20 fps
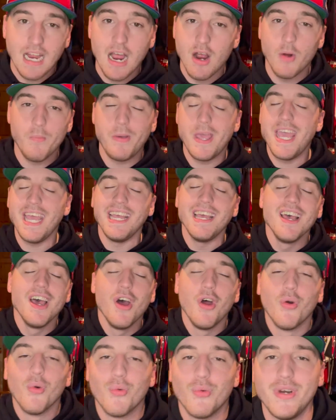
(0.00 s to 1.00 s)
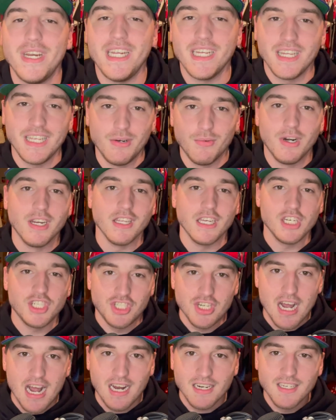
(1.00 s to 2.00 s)
would be really, really
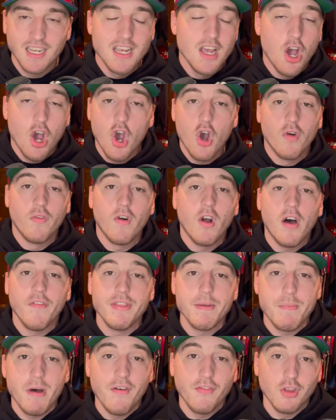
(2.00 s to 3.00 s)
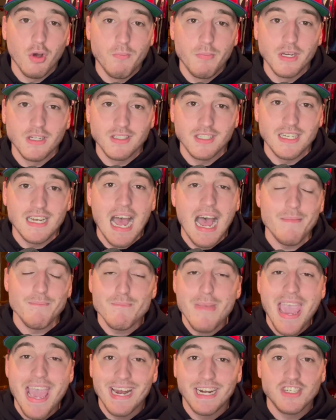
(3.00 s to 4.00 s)
shocked overall if the Buffalo Bills did not
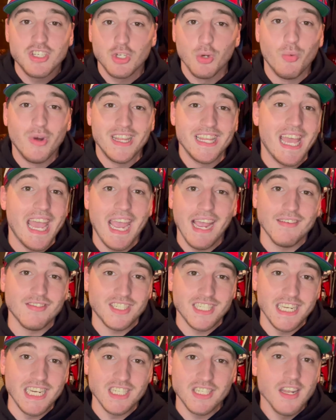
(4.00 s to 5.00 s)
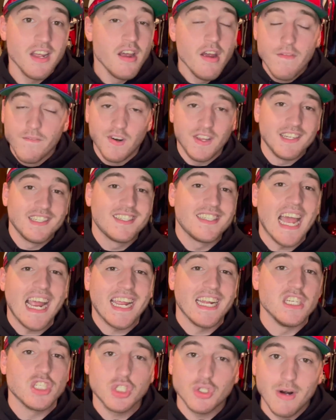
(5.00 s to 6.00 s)
manage to win the AFC East for the
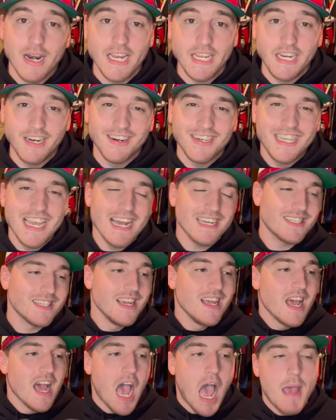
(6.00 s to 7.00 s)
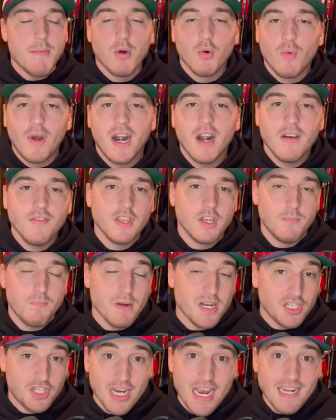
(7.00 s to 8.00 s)
second straight year. Yes, I'm aware of the
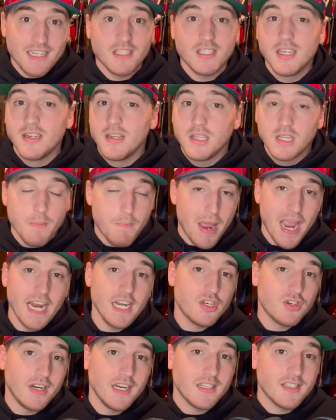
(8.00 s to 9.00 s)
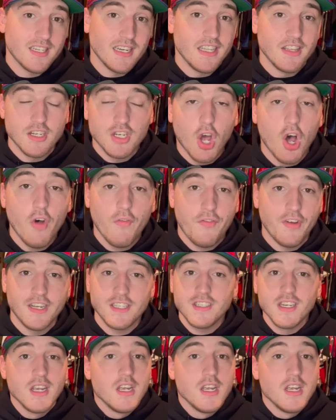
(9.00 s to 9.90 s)
Jets, the Patriots, and the Dolphins